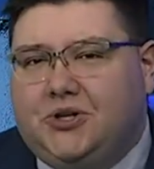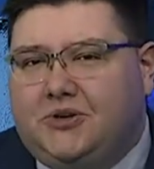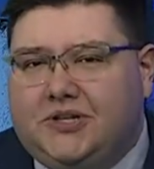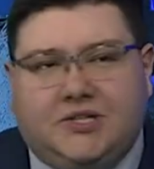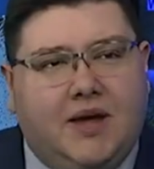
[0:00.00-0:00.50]

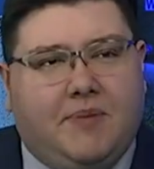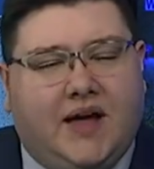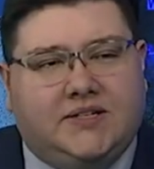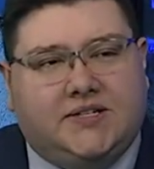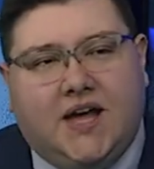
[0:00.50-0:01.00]
you step
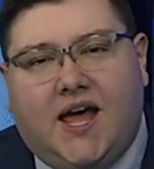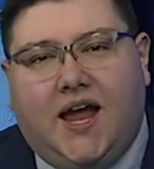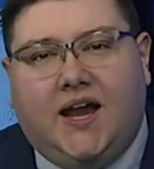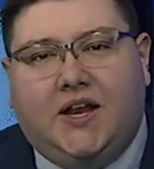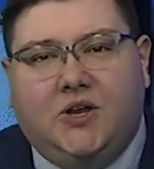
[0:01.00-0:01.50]

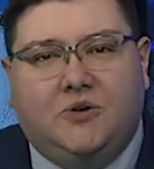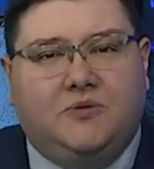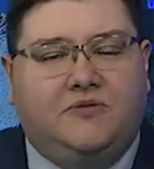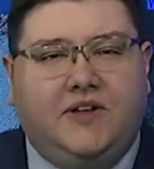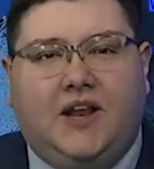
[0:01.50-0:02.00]
outside and you
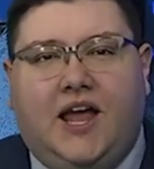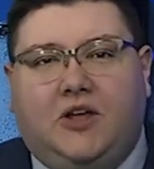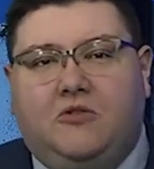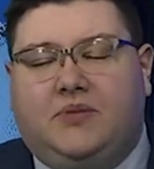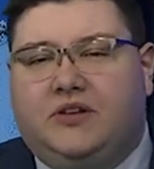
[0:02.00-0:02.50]
feel like
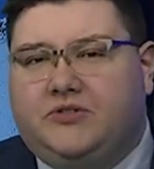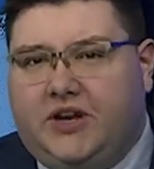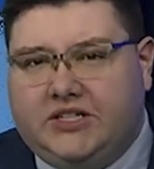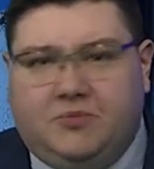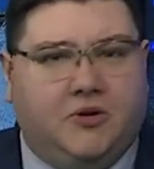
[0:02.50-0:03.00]
you've been
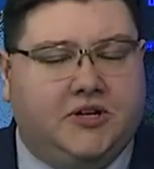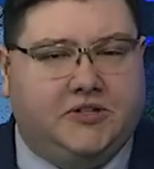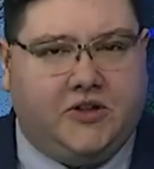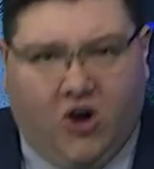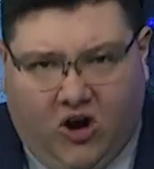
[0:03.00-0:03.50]
transported to
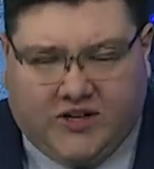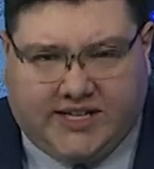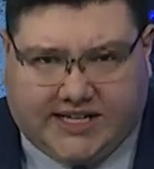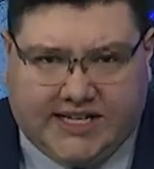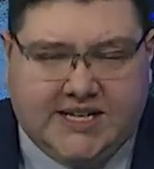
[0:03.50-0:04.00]
the Arctic.